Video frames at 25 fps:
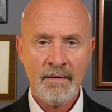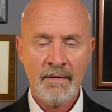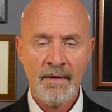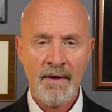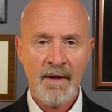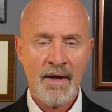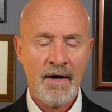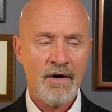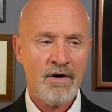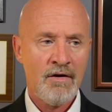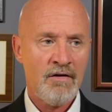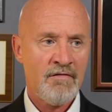
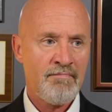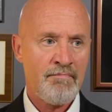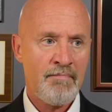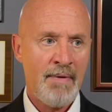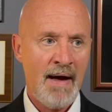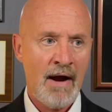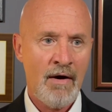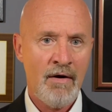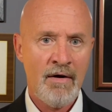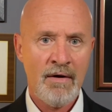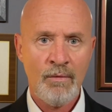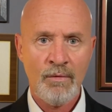I don't know if
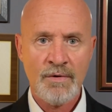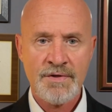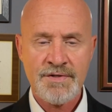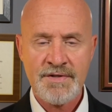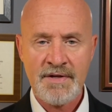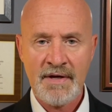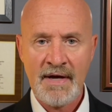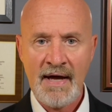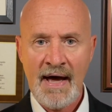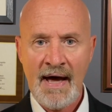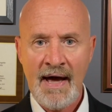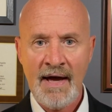Barry was
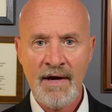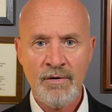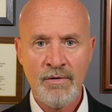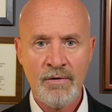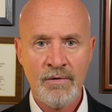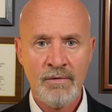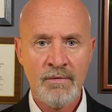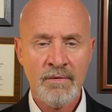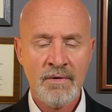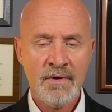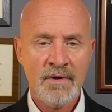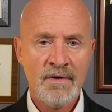the guy
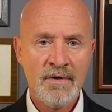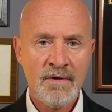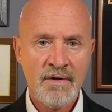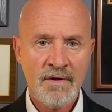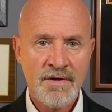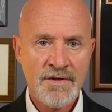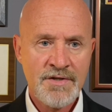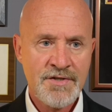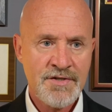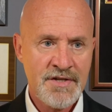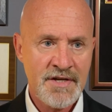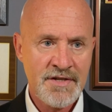who
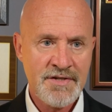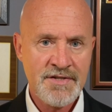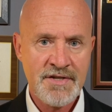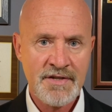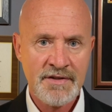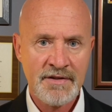sits